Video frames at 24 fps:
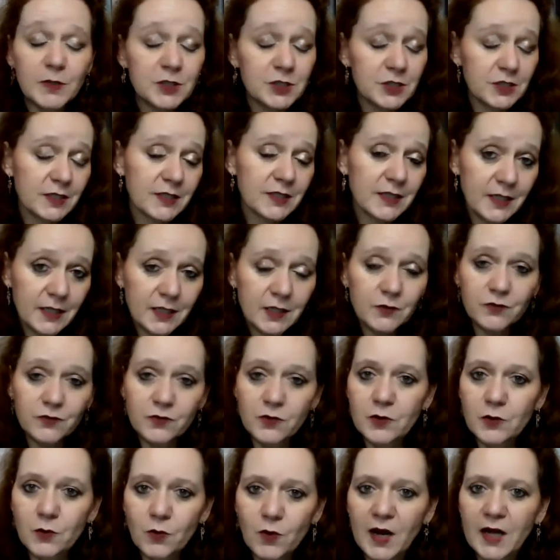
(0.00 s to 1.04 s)
but she did it
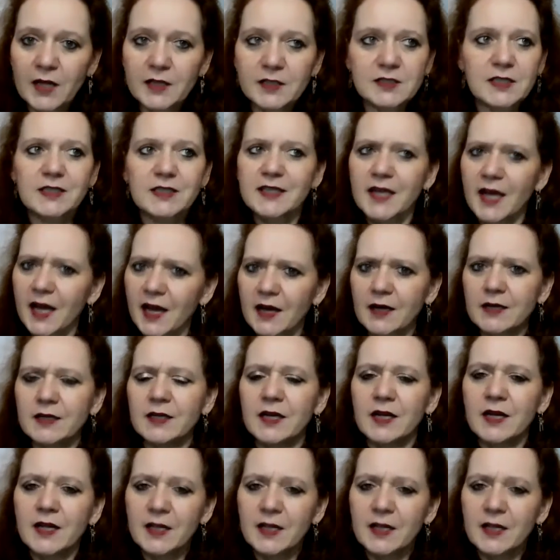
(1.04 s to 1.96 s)
for a while and said, yeah,